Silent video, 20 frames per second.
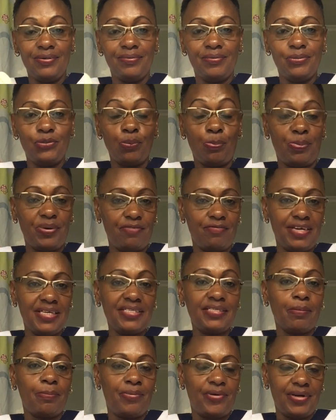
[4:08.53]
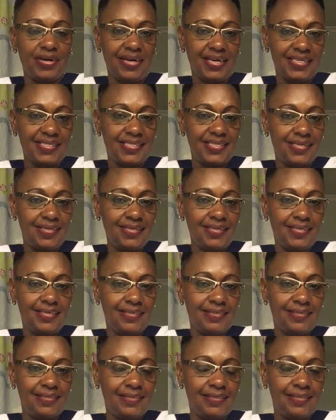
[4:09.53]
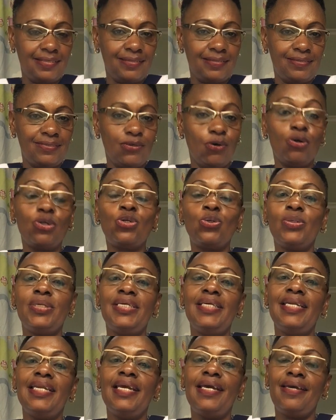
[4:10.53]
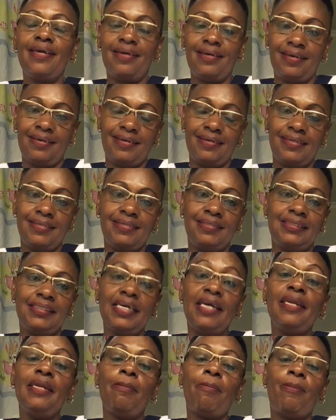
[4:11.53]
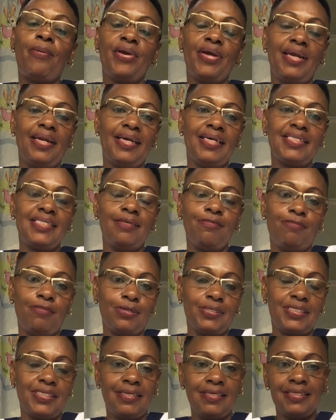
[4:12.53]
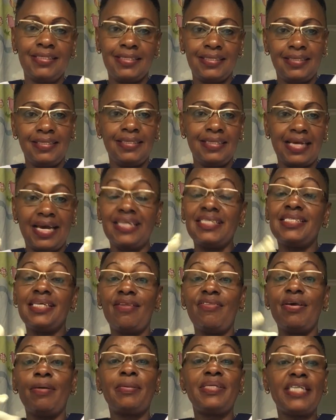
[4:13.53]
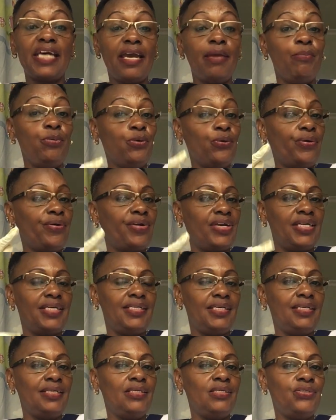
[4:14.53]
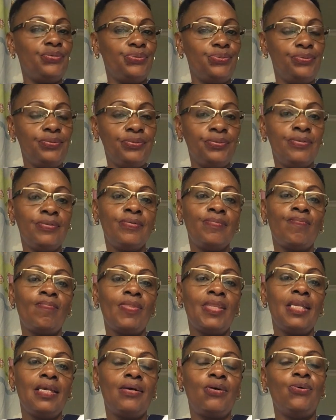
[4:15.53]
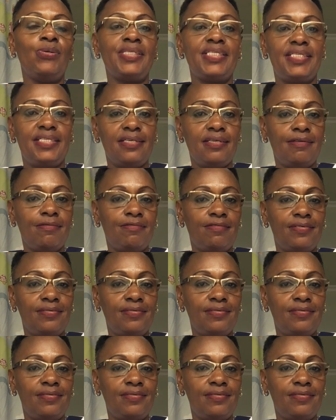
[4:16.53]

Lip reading: to prevent a pregnancy or to delay any pregnancy until the time you are ready to conceive.